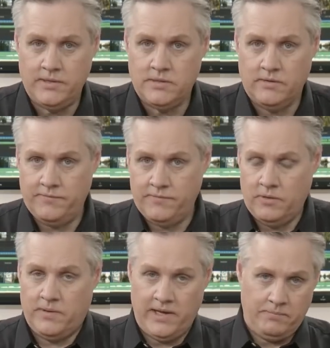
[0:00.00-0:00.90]
so
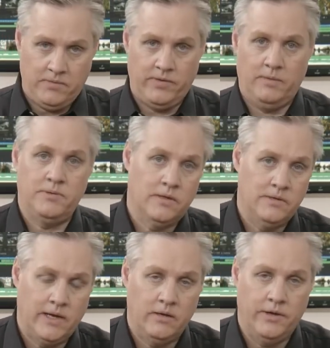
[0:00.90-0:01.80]
third-party app developers can
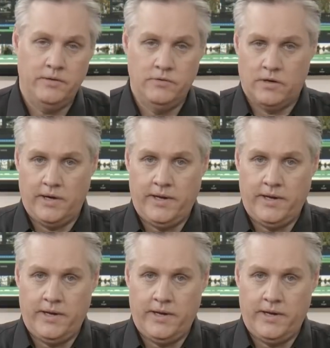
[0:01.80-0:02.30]
download it and try